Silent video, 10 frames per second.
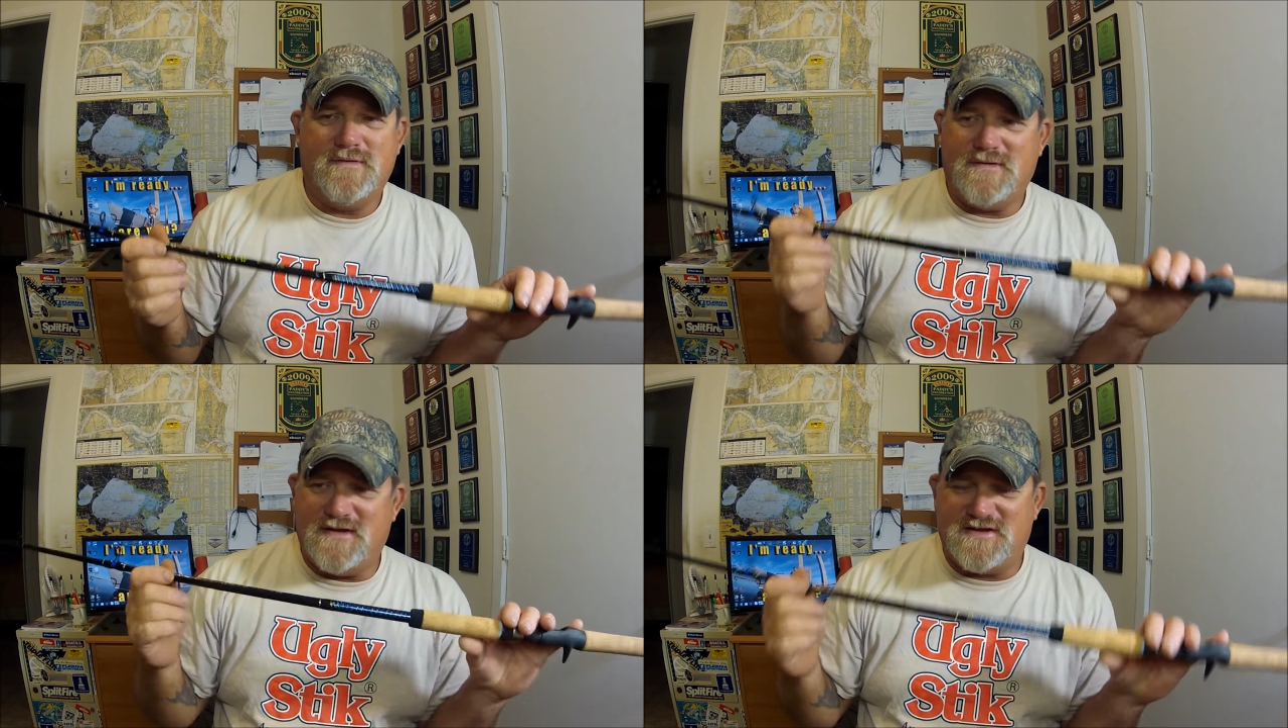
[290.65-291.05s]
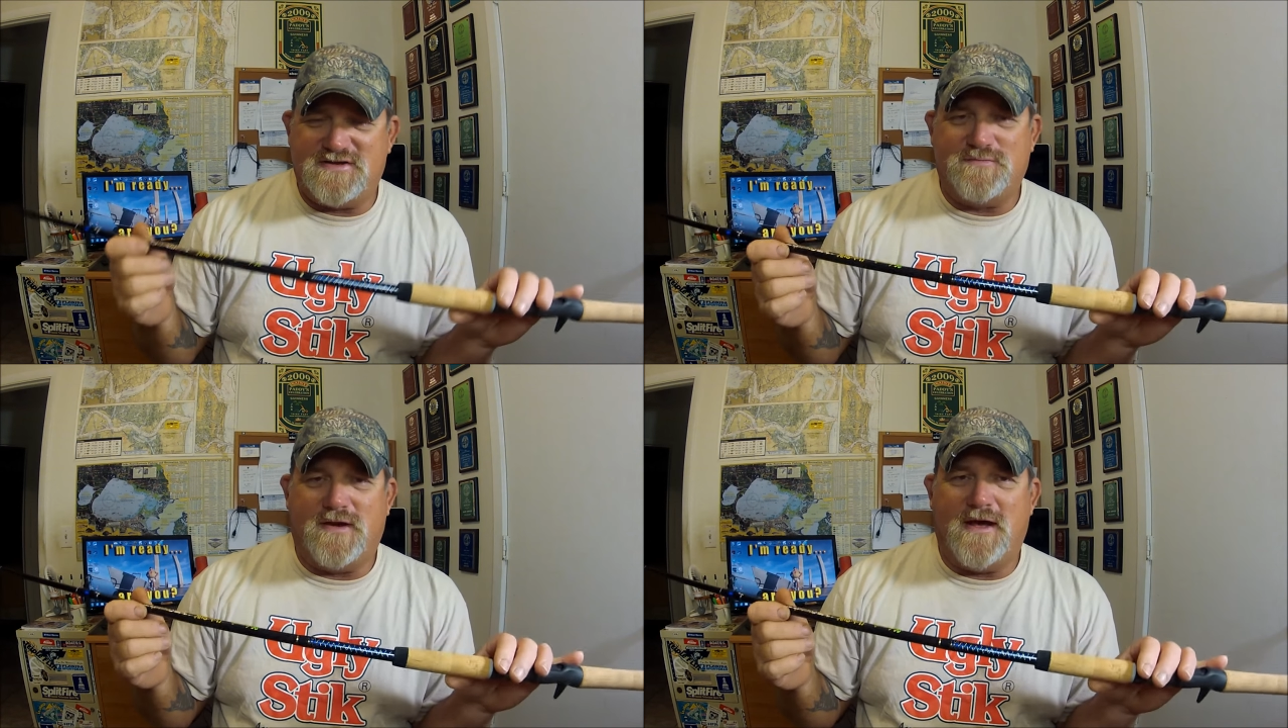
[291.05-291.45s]
This
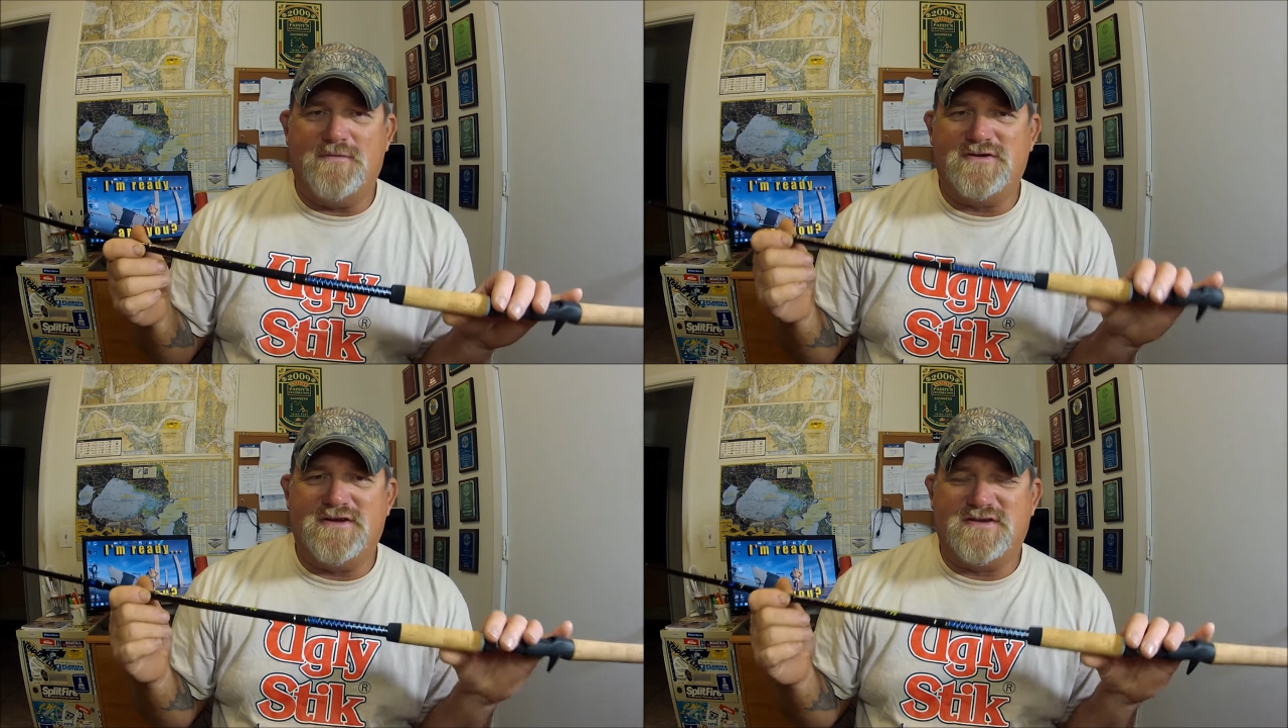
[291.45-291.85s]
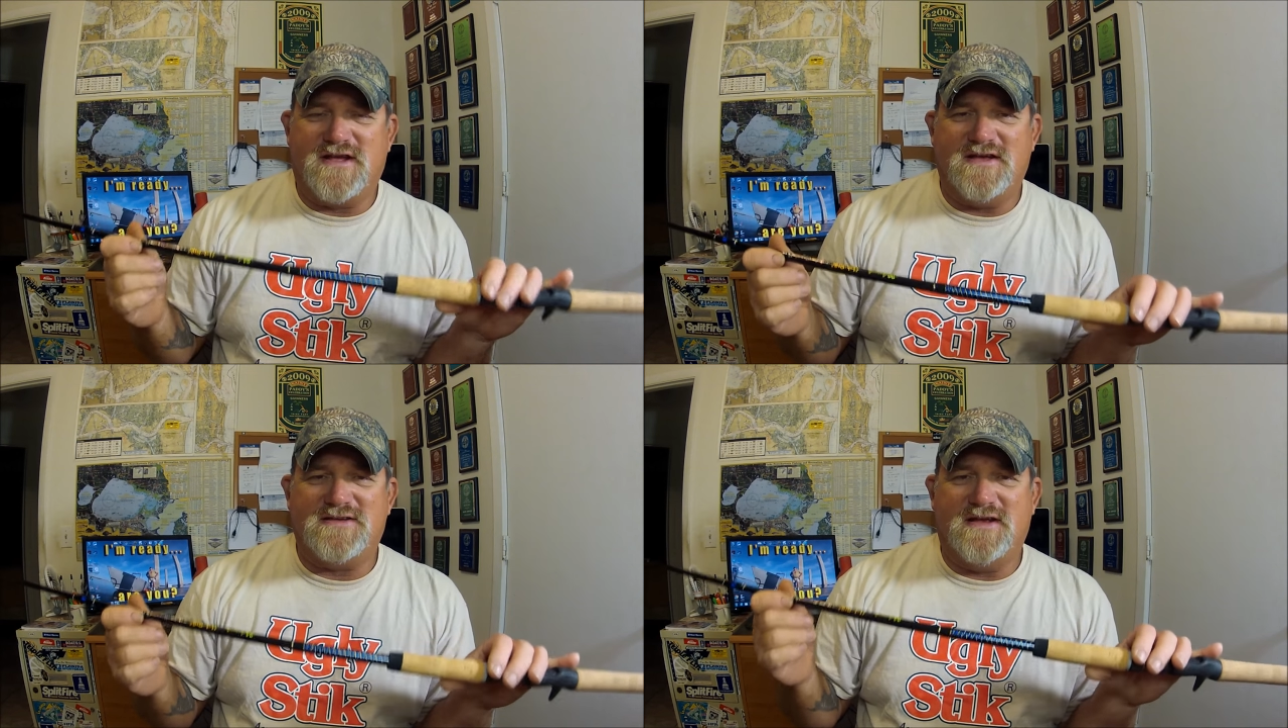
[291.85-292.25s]
is what I was
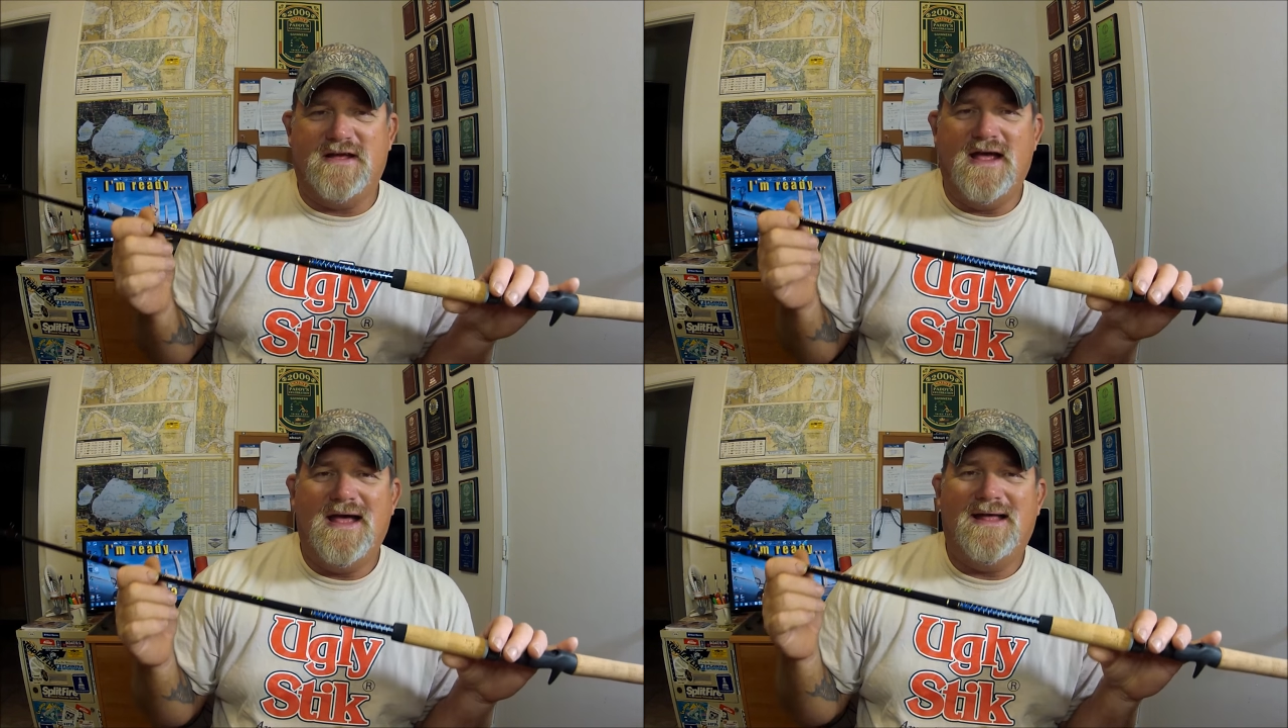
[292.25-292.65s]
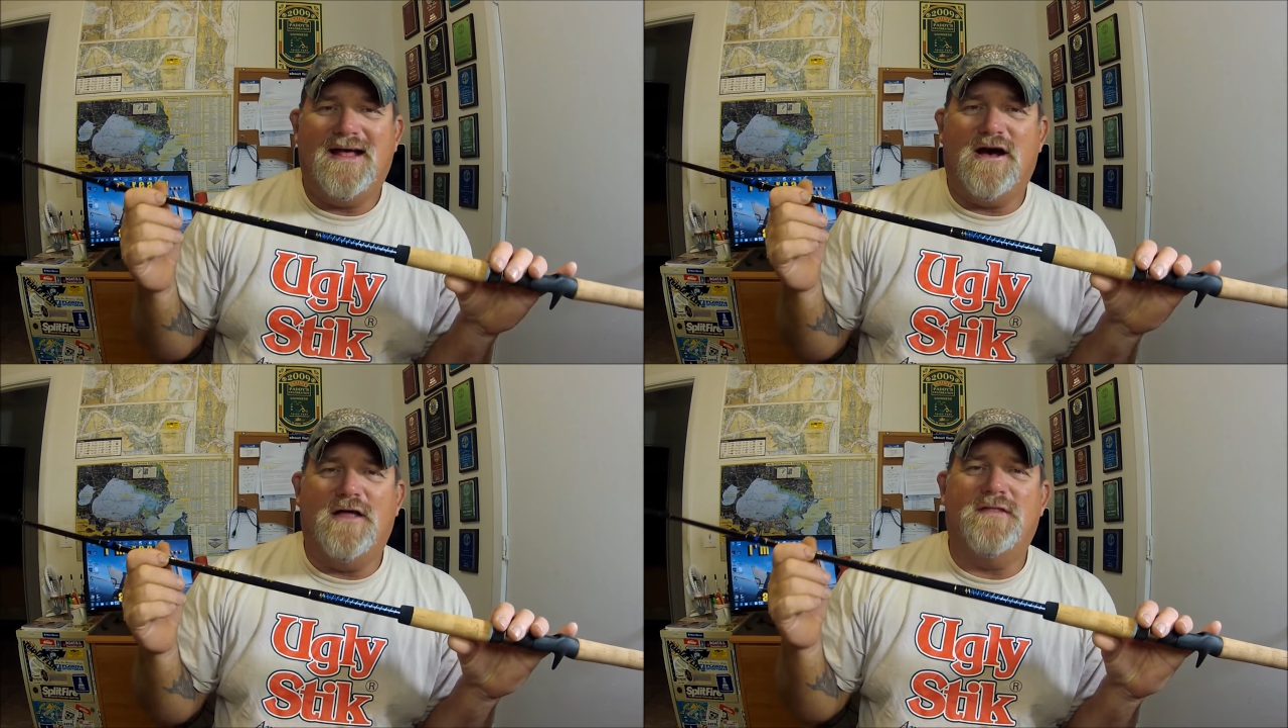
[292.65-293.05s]
discussing
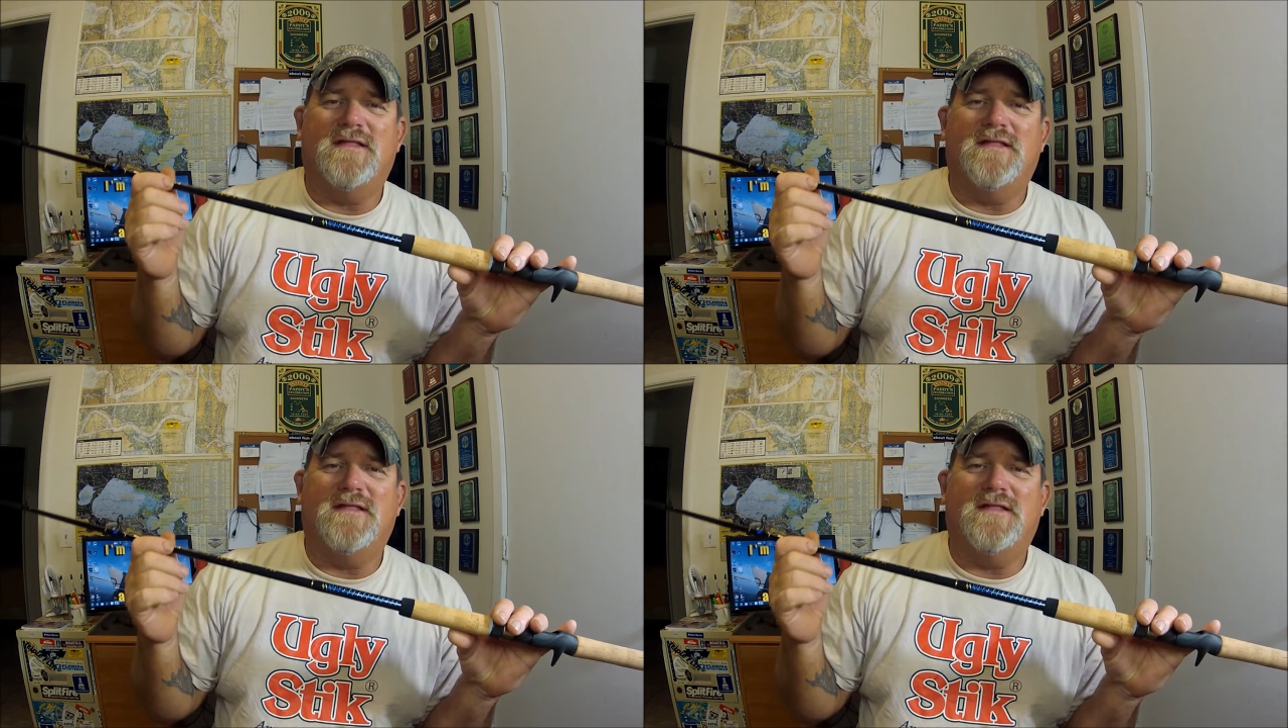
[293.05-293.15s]
on the